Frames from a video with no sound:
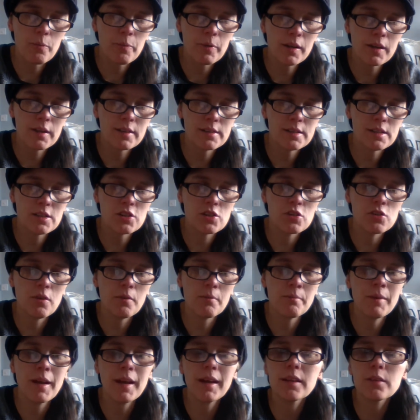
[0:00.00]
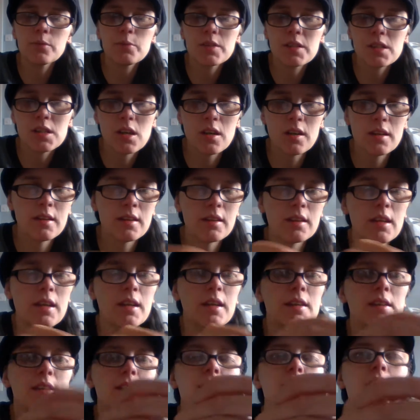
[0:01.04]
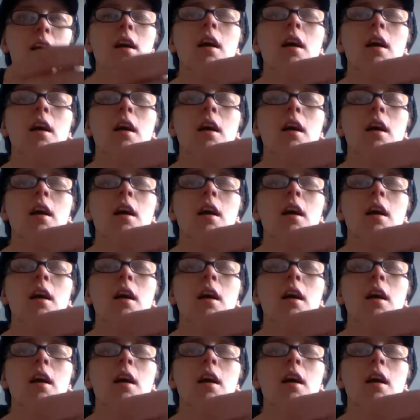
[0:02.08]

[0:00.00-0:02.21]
because it's not made with certain things.